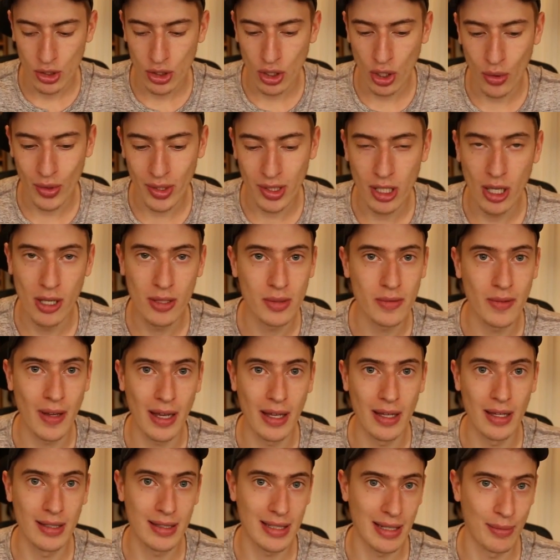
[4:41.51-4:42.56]
So in terms
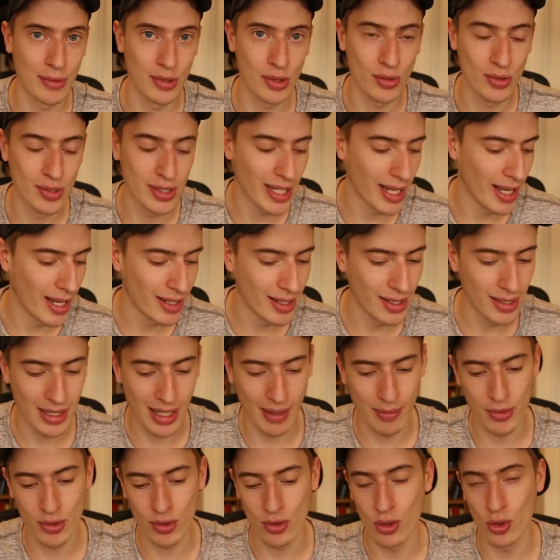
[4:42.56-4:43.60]
of is Amazon dead? Is
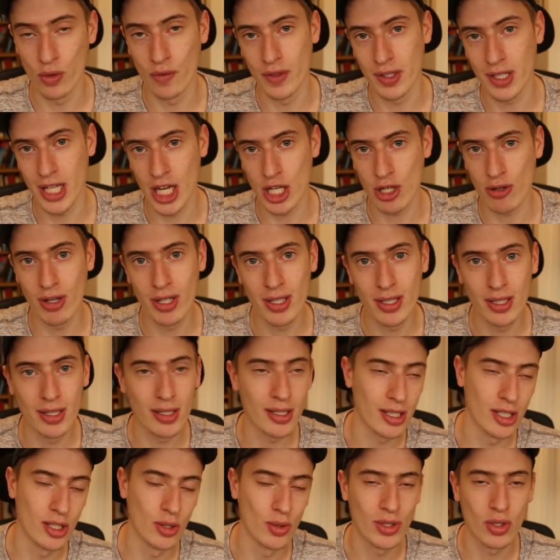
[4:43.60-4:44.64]
Amazon
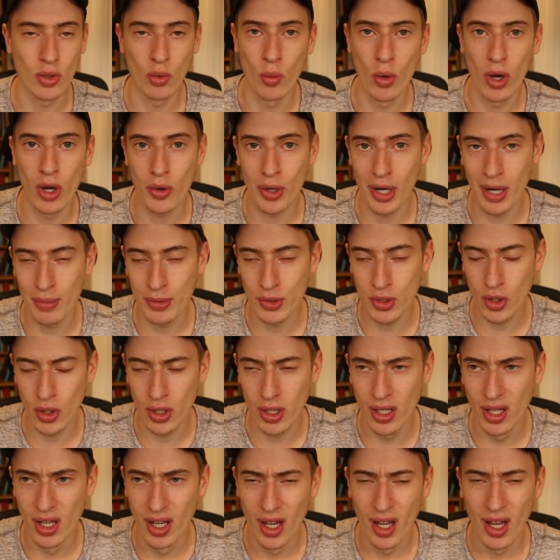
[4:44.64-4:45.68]
oversaturated? Can you still work on
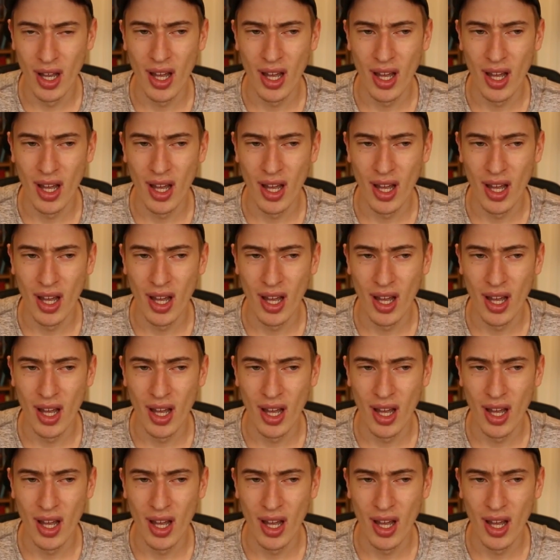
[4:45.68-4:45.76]
Amazon?